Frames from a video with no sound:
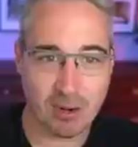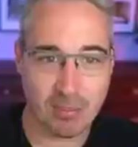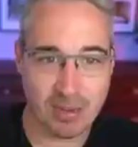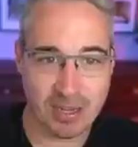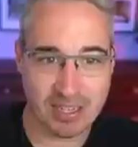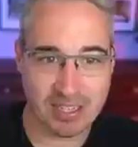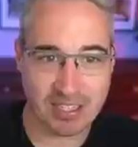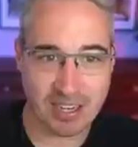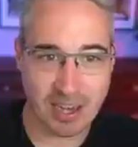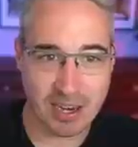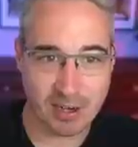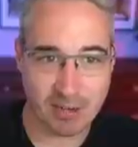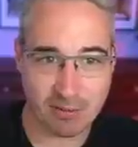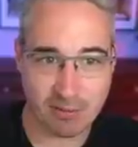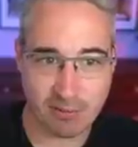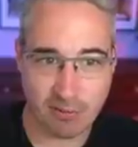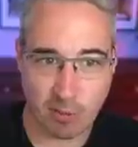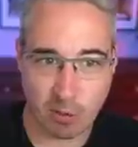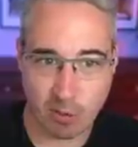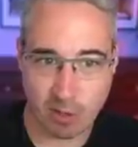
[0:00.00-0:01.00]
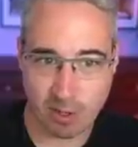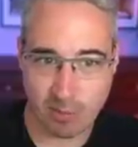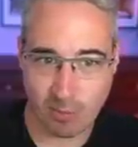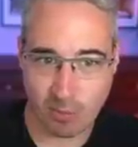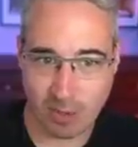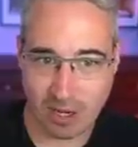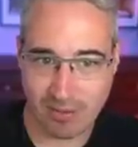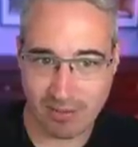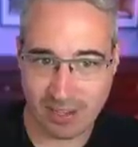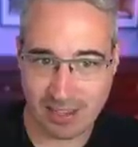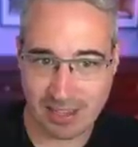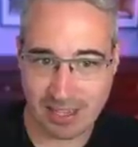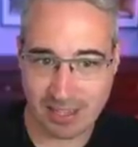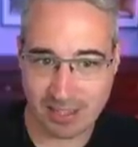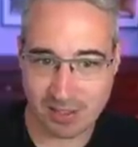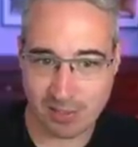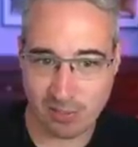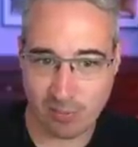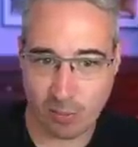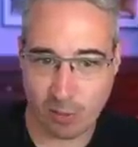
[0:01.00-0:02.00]
here on my entire form, where I have a
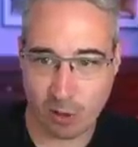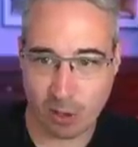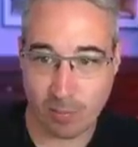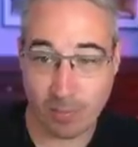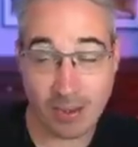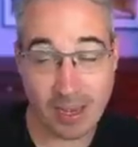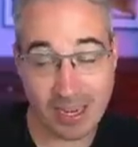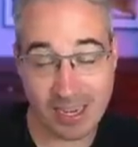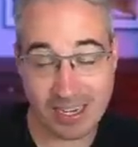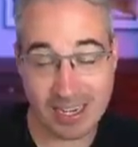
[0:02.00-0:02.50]
class of form,